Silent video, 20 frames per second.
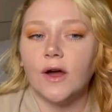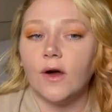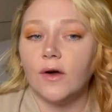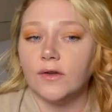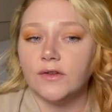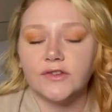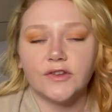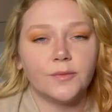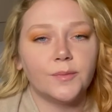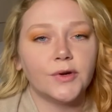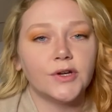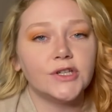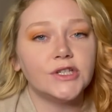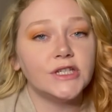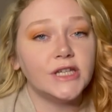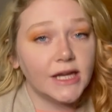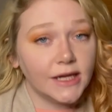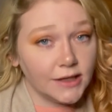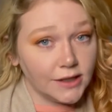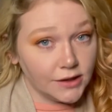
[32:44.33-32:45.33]
also
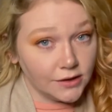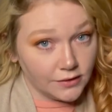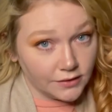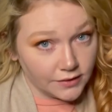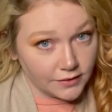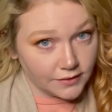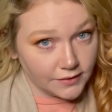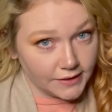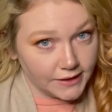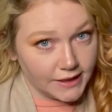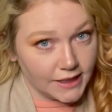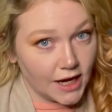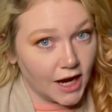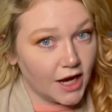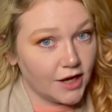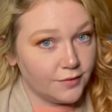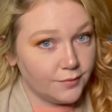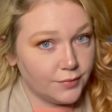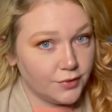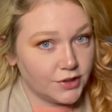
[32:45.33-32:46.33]
particularly
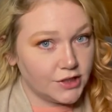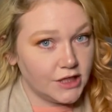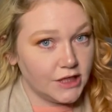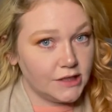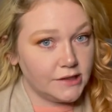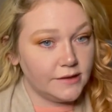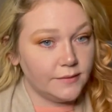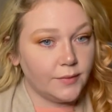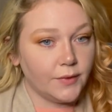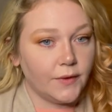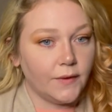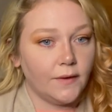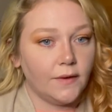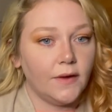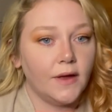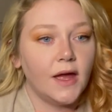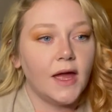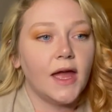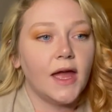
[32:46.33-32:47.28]
unpredictable